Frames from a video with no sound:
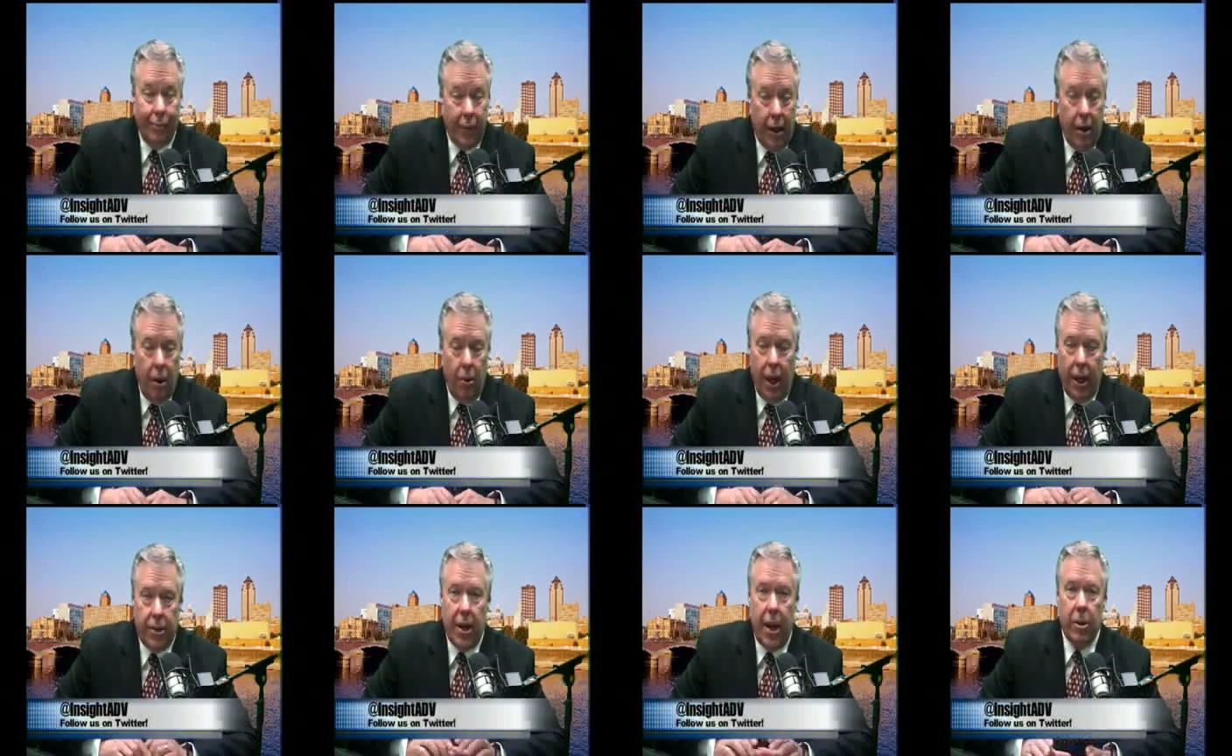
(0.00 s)
I know
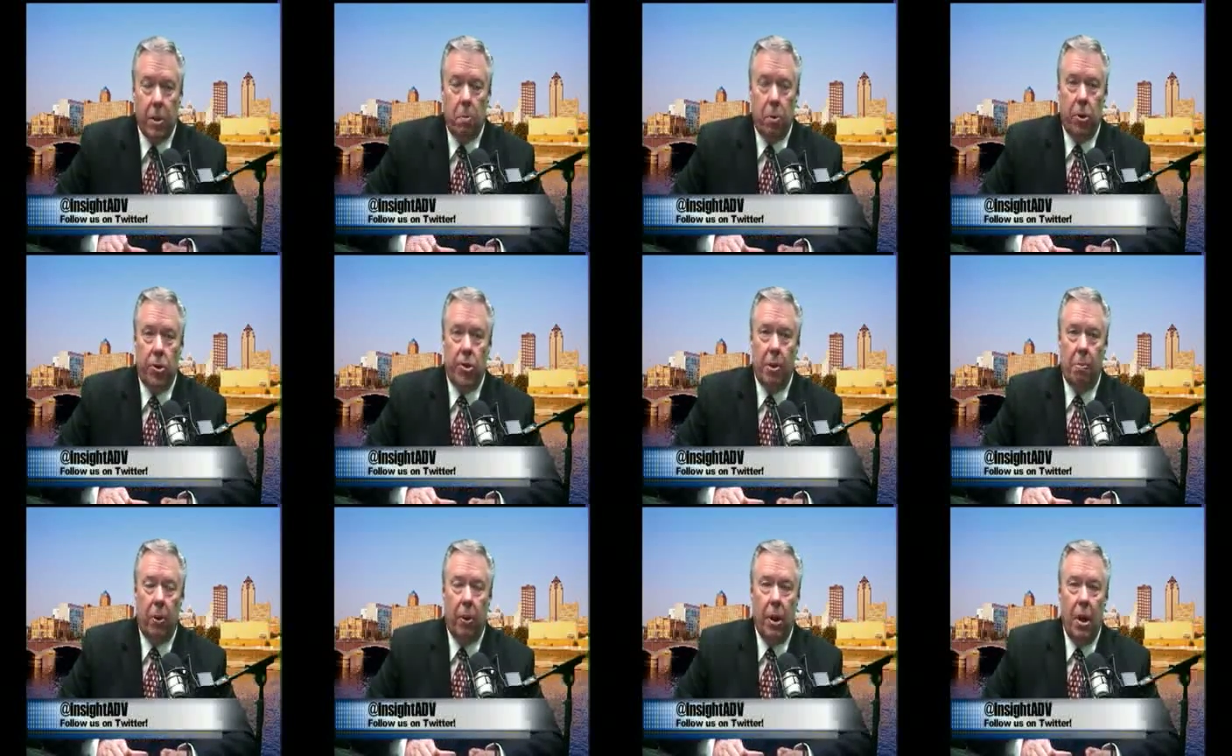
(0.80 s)
that sounds pretty
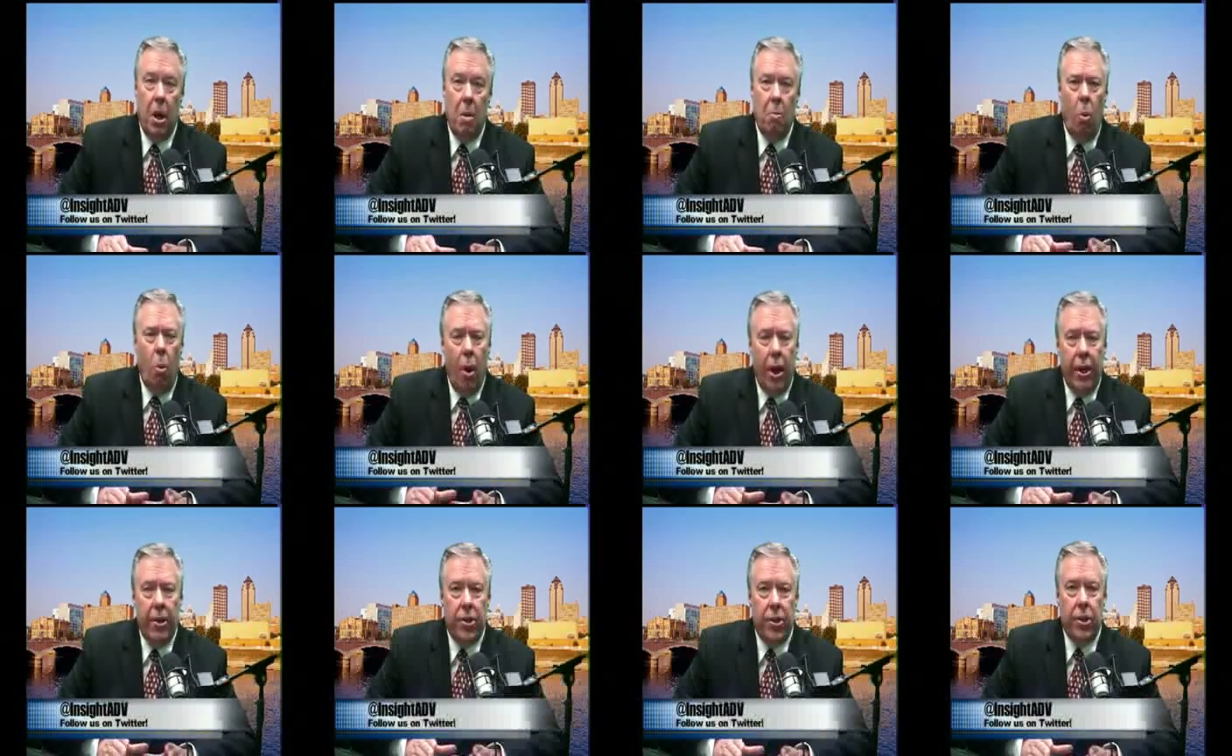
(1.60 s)
simple, but what
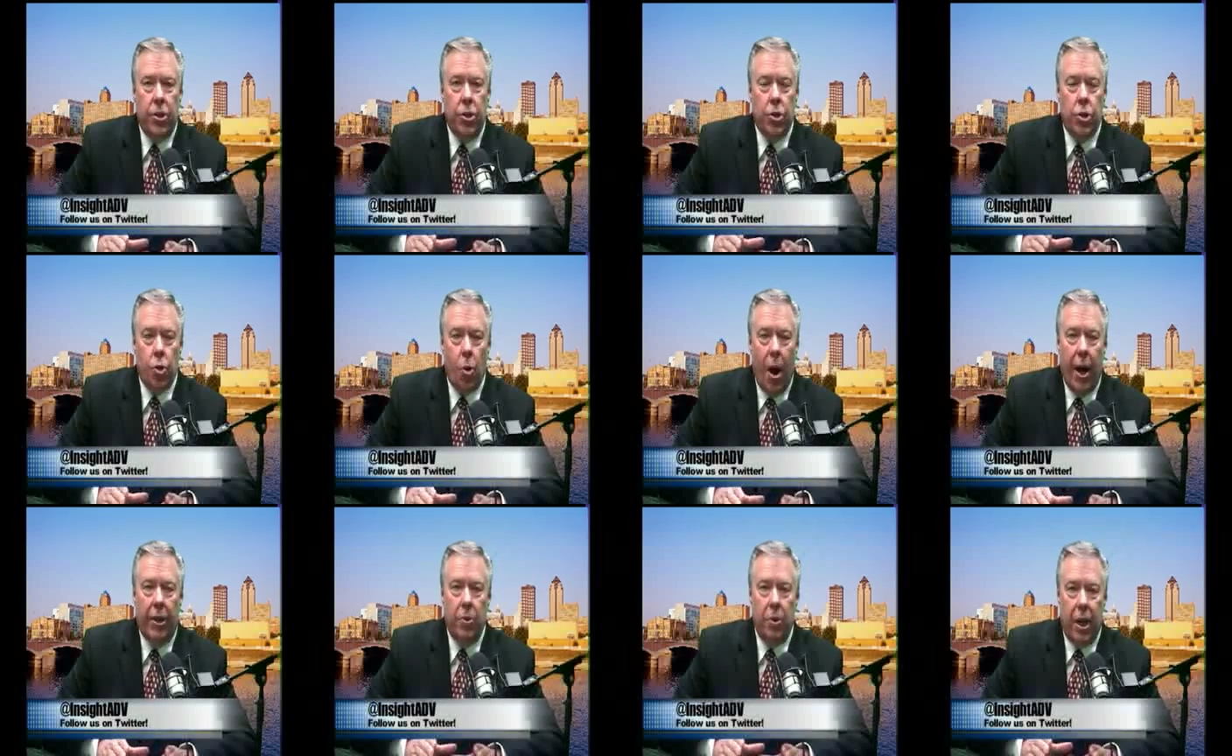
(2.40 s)
is it that you're
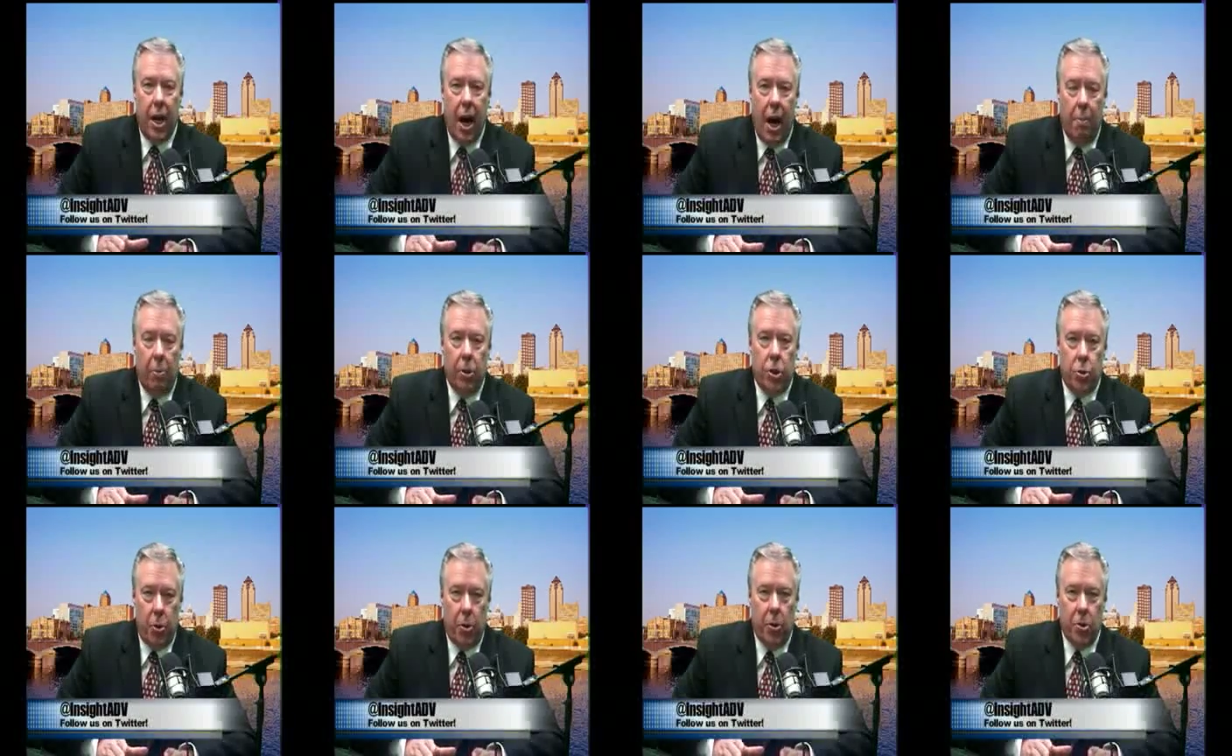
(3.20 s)
trying to
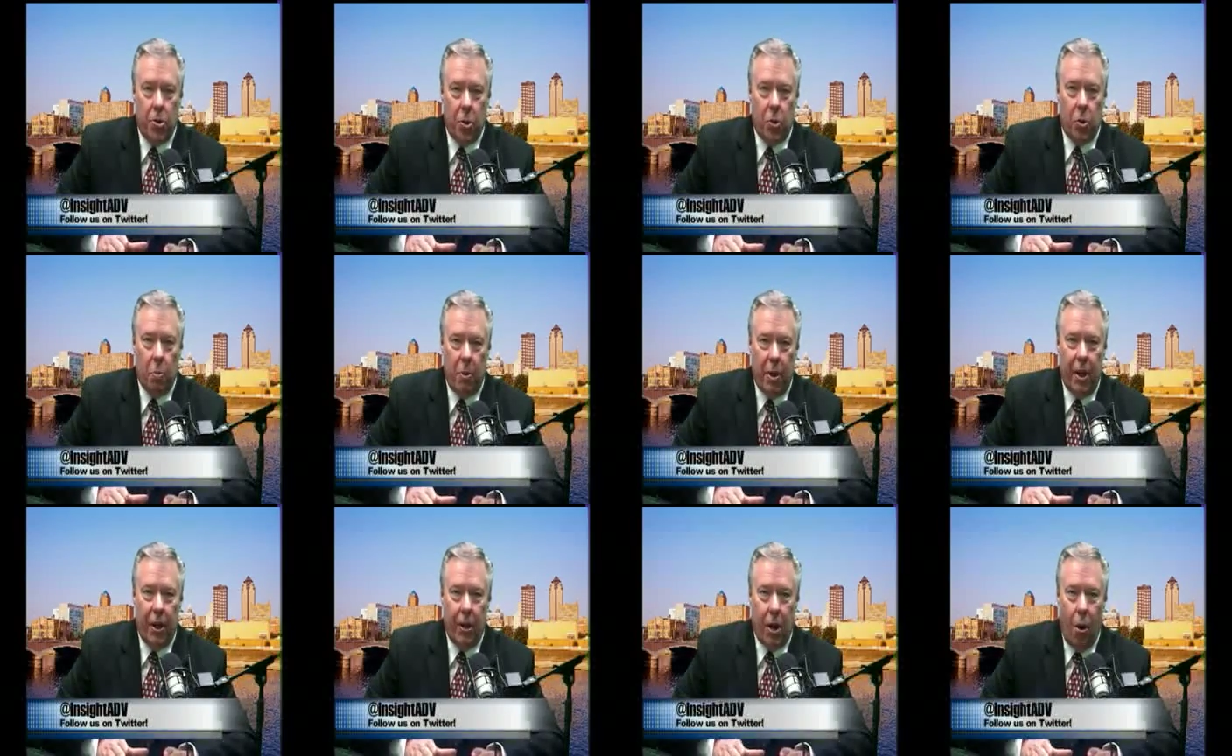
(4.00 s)
accomplish with your social
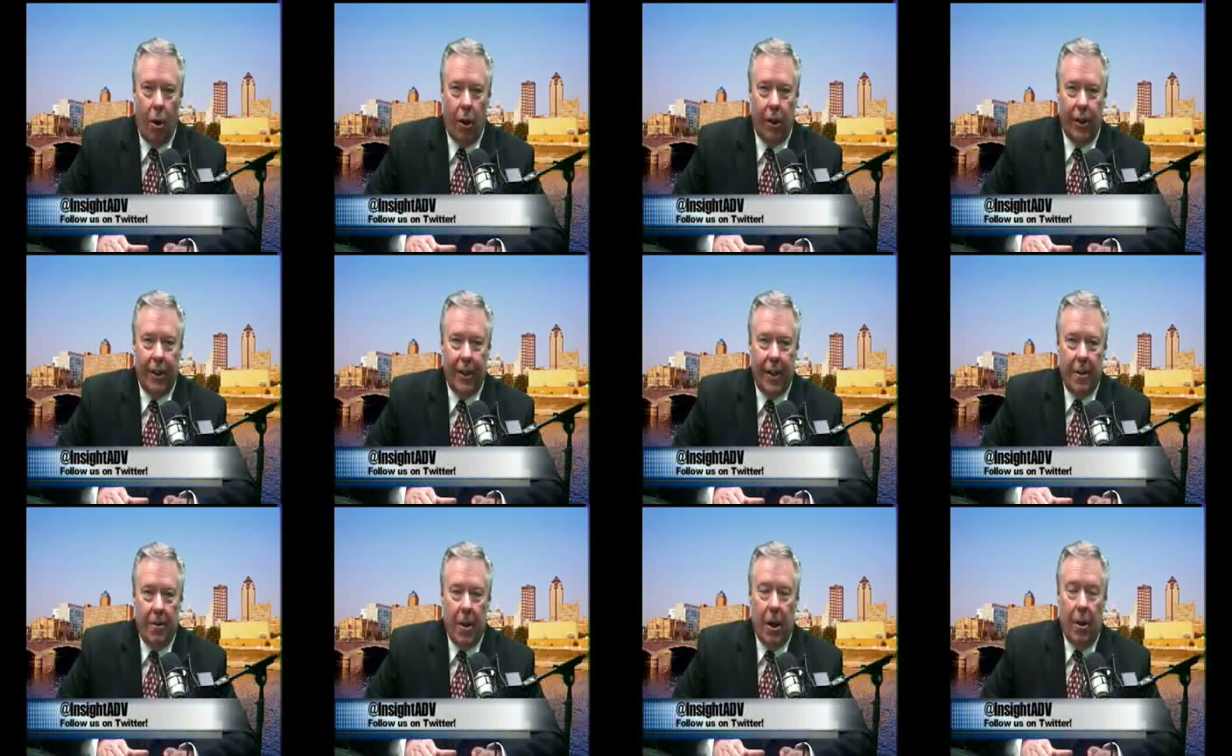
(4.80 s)
media goal?
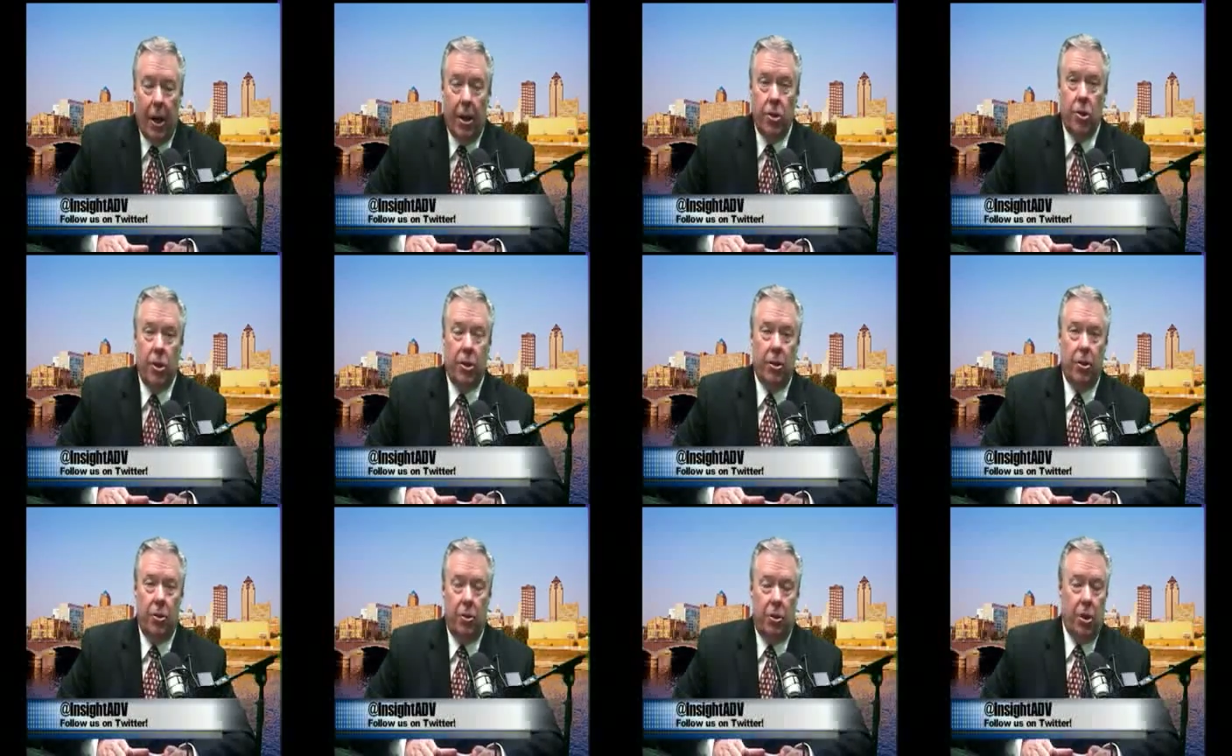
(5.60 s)
Is it
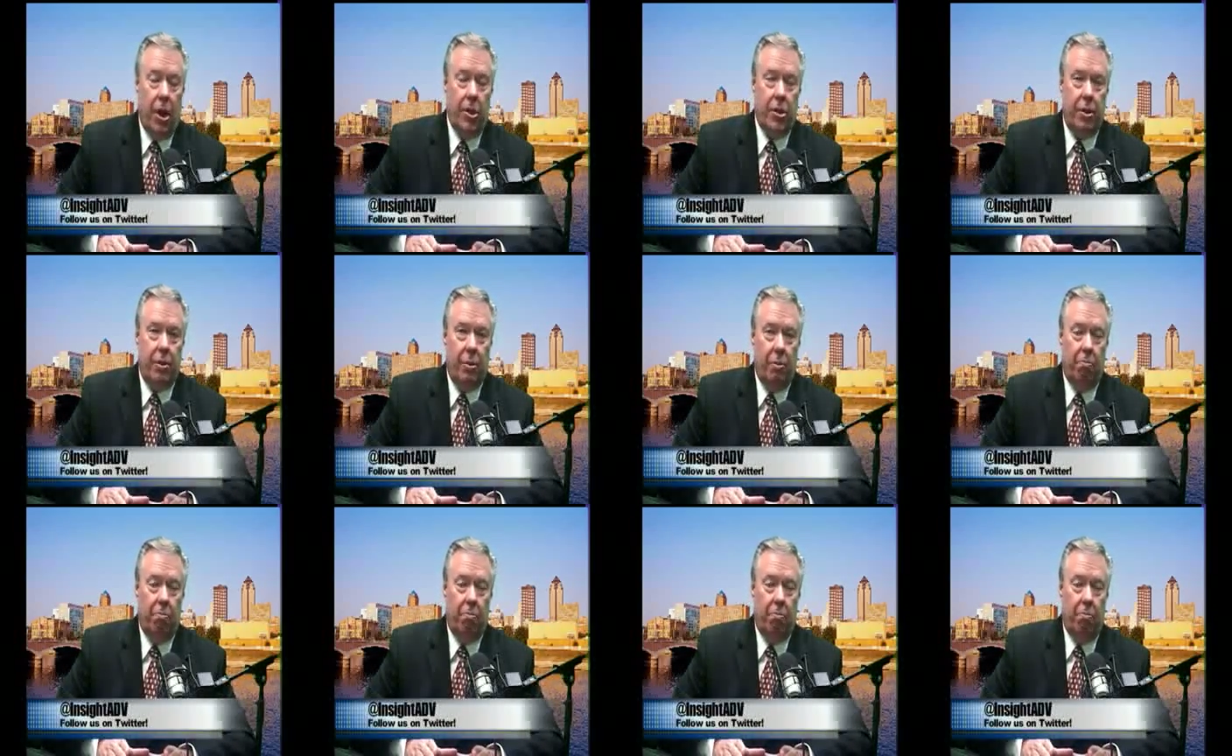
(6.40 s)
to just